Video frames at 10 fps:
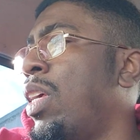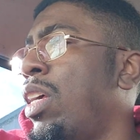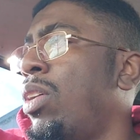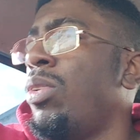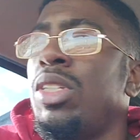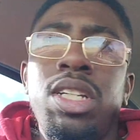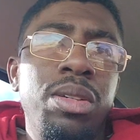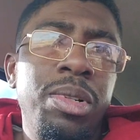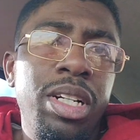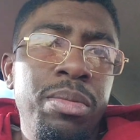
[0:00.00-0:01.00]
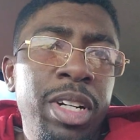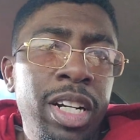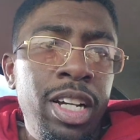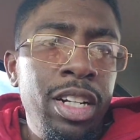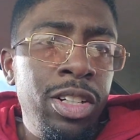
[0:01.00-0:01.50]
Hey, what's up,
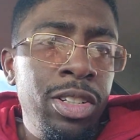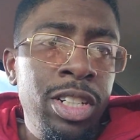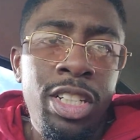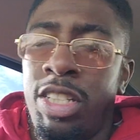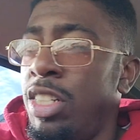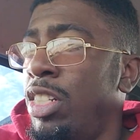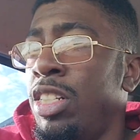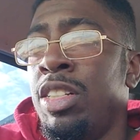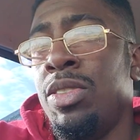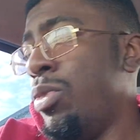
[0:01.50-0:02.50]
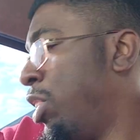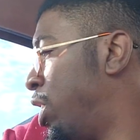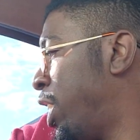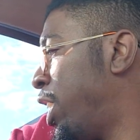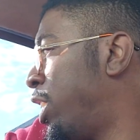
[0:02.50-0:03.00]
everybody? Y'all know who it is. We
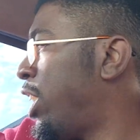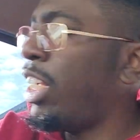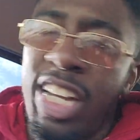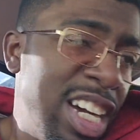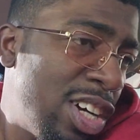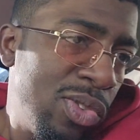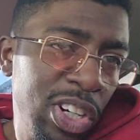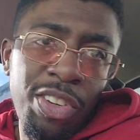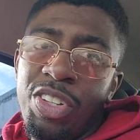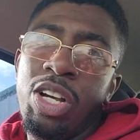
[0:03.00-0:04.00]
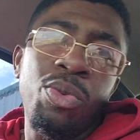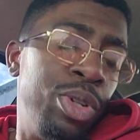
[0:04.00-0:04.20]
JJ, Al, whatever y'all